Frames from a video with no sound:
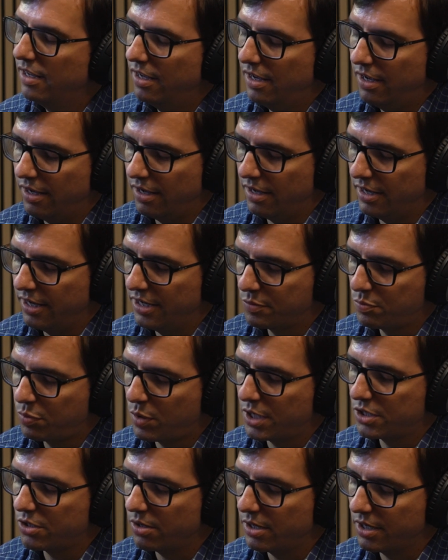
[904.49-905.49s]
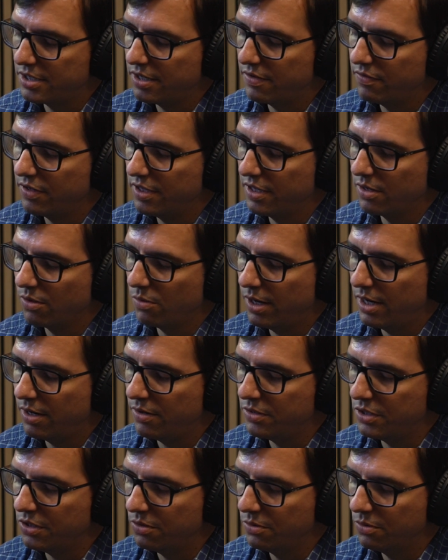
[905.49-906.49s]
has pressurized everything
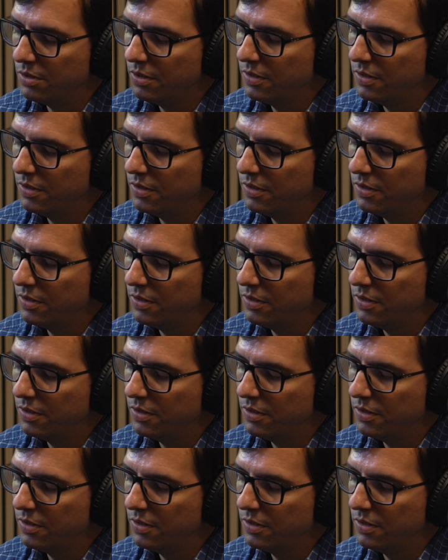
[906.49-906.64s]
around you.